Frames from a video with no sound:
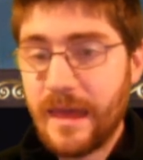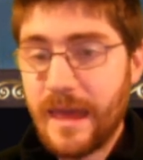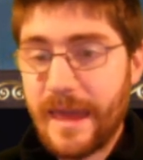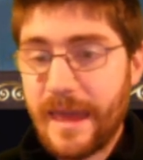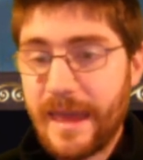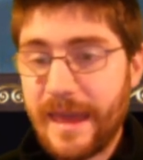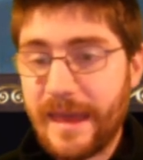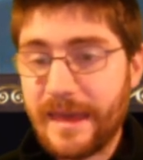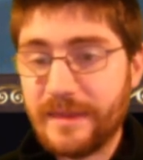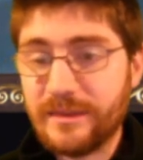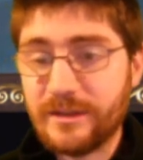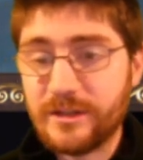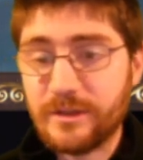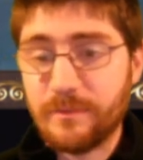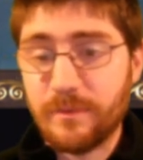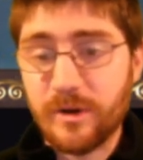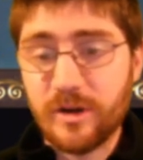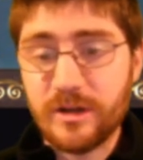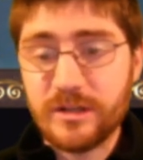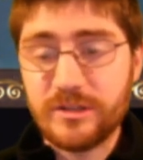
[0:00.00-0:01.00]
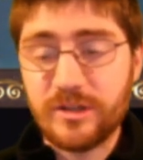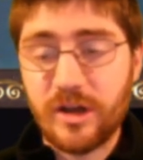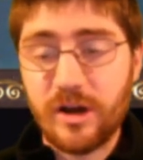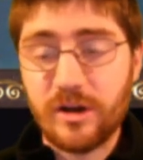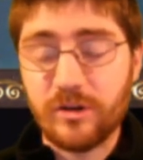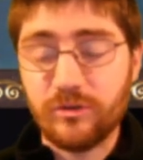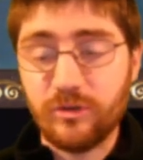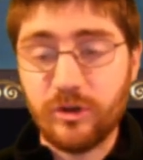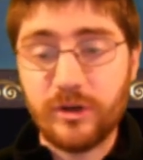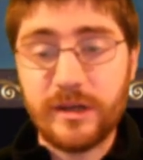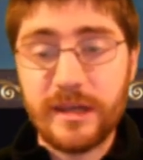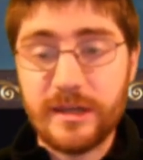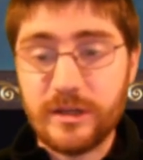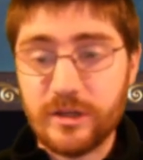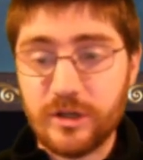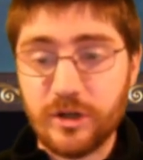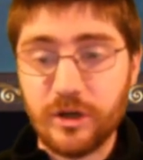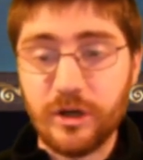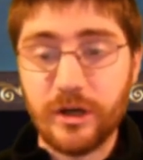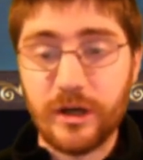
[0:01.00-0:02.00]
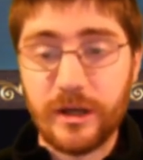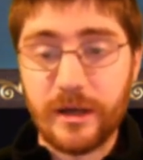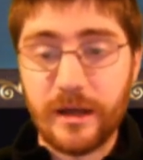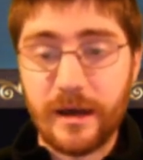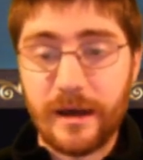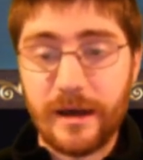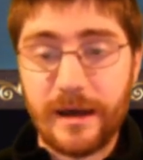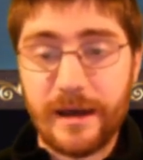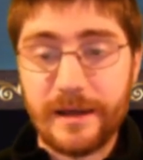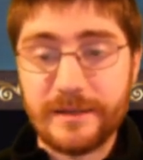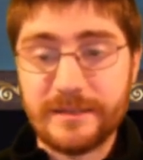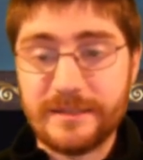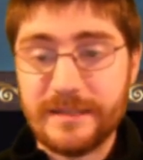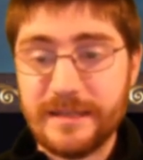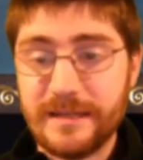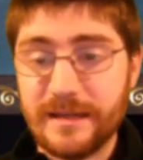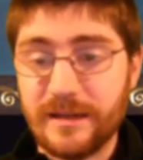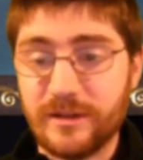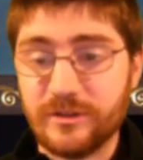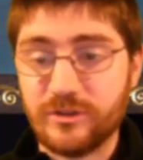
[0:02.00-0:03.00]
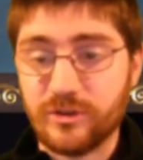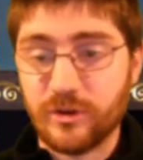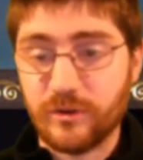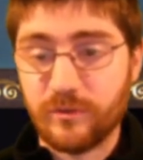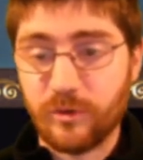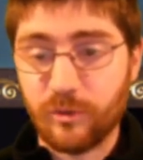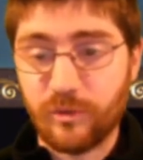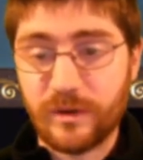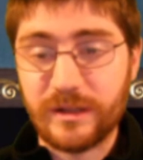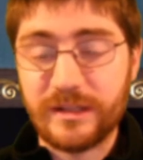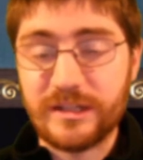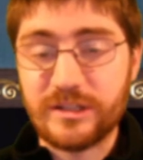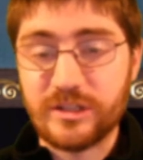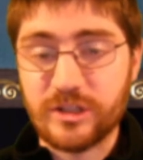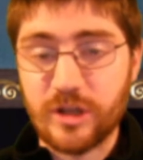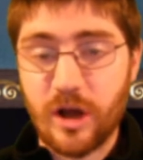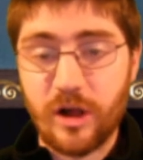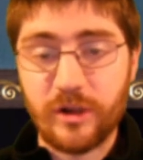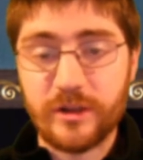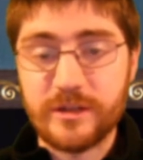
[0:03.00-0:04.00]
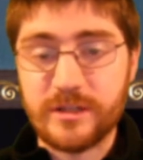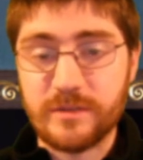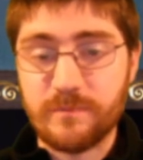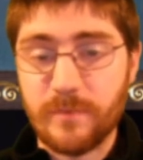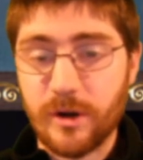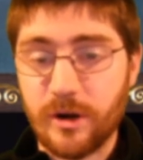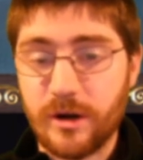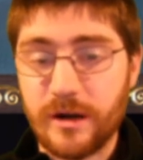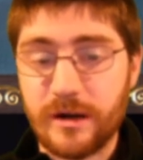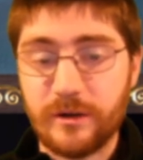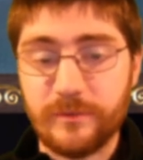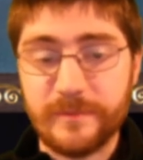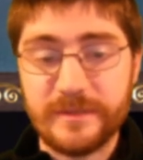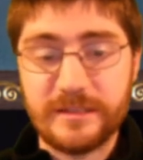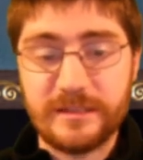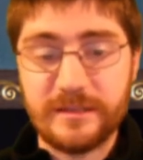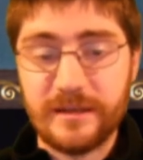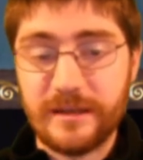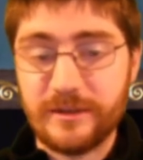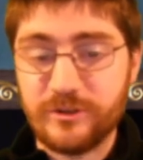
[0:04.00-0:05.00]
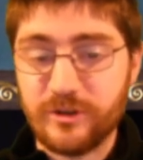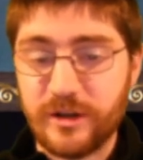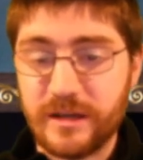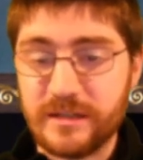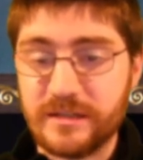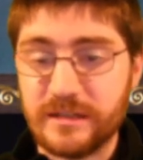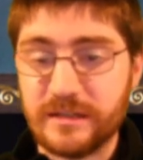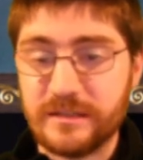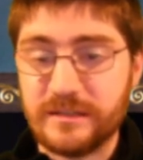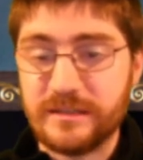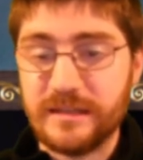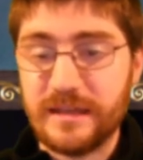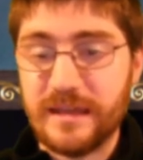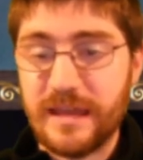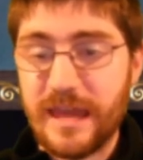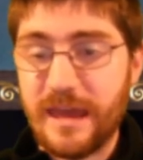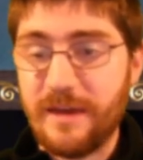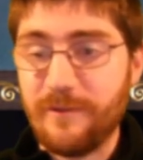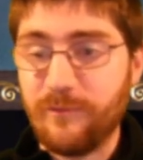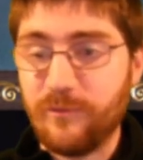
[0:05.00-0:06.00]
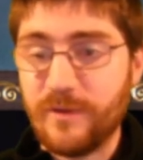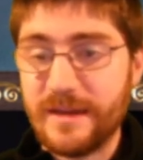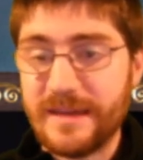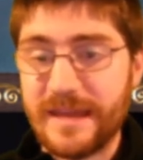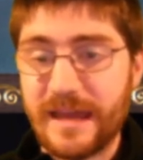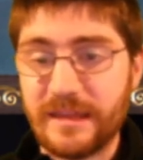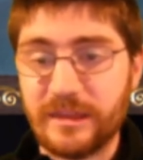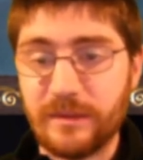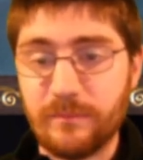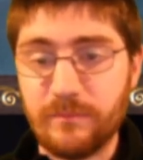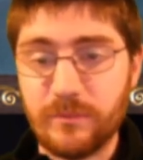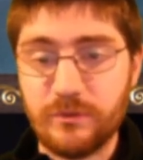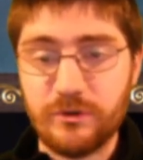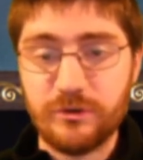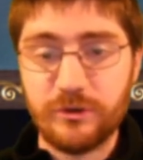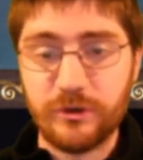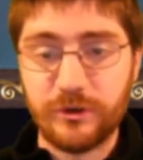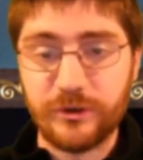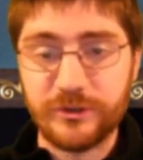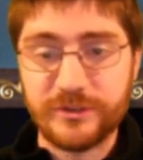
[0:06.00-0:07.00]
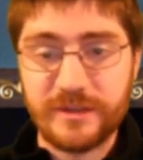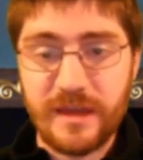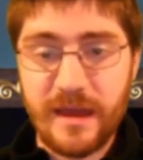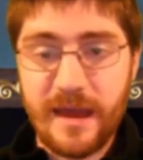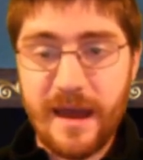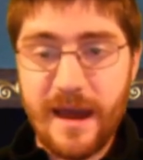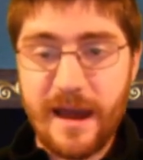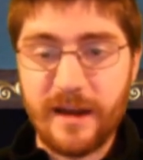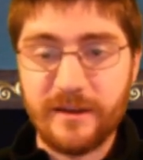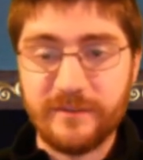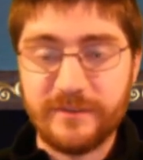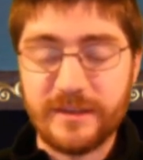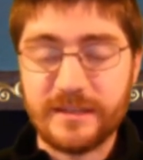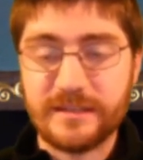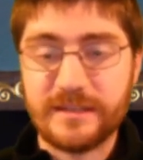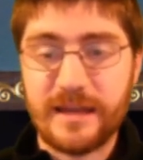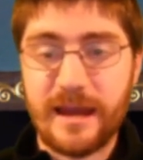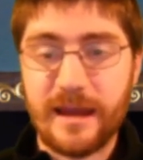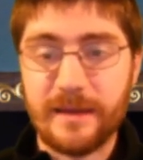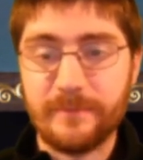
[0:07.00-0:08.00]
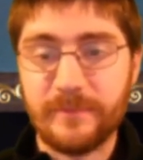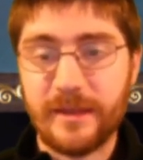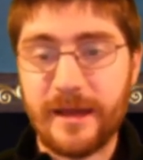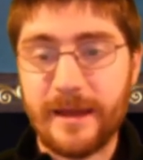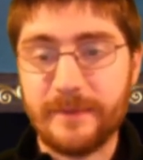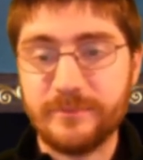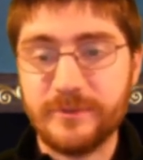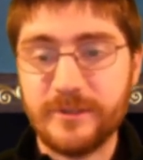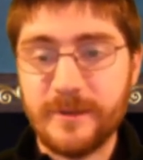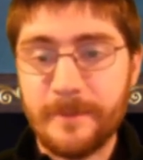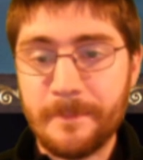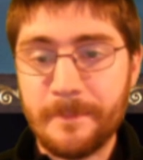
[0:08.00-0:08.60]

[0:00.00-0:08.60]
And the Timurids are looking good. Seeing a sort of a really solid Timurid, it'll be interesting to see if we get the Mughals out of this time lapse.